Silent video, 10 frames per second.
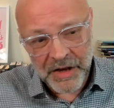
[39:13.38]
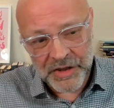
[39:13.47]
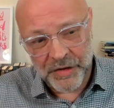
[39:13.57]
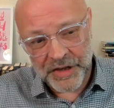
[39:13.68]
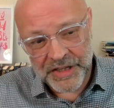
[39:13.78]

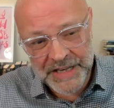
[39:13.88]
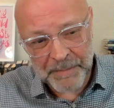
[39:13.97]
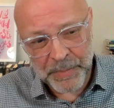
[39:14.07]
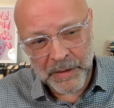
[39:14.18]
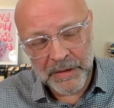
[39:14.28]
So the
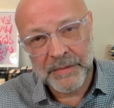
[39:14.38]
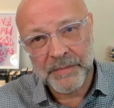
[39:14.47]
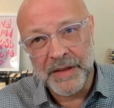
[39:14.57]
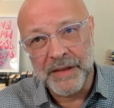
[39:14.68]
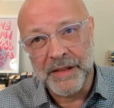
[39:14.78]
simple,
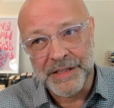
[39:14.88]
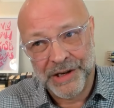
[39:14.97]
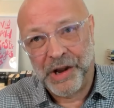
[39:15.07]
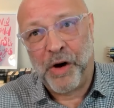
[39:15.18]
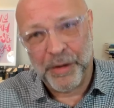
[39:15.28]
there's a
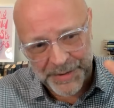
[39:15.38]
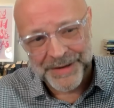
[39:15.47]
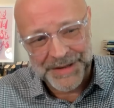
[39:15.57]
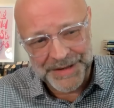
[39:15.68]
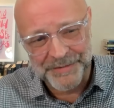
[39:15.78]
lot,
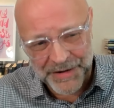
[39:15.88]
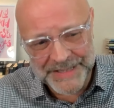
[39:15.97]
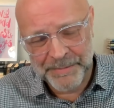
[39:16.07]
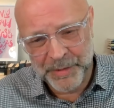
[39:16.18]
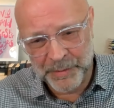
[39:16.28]
but there's a very
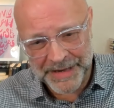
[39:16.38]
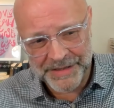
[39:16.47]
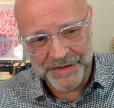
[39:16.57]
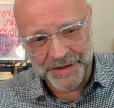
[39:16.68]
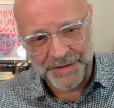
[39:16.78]
simple
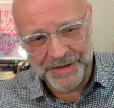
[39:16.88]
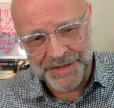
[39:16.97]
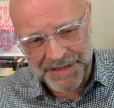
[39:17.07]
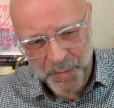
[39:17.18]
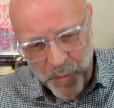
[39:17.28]
message. I'll, I'll
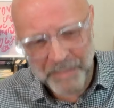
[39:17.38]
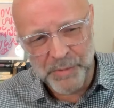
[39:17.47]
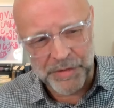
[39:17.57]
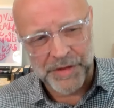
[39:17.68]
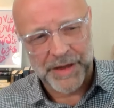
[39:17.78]
just say one
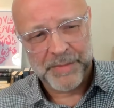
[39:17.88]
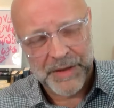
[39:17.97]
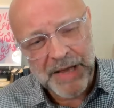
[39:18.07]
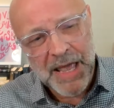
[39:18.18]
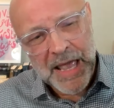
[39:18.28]
more thing,
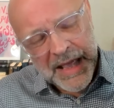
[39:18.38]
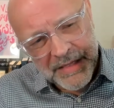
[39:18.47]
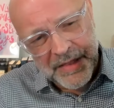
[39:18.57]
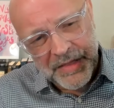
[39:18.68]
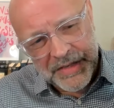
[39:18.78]
but
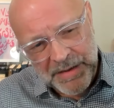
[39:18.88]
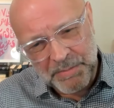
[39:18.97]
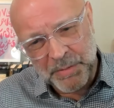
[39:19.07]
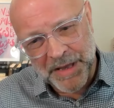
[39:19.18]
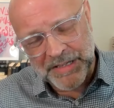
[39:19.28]
the, the
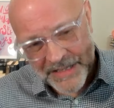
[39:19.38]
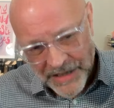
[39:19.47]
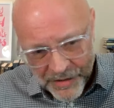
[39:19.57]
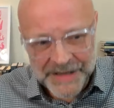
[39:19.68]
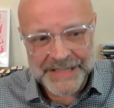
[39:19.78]
simple message is
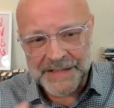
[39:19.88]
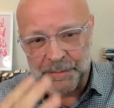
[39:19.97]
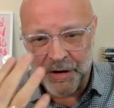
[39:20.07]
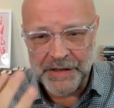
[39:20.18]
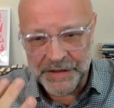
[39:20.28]
that this is a
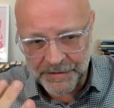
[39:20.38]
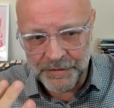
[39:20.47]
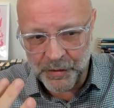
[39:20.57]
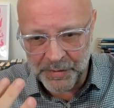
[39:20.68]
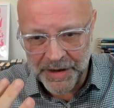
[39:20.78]
process of
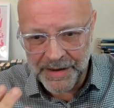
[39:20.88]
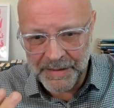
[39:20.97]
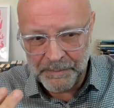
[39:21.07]
forming.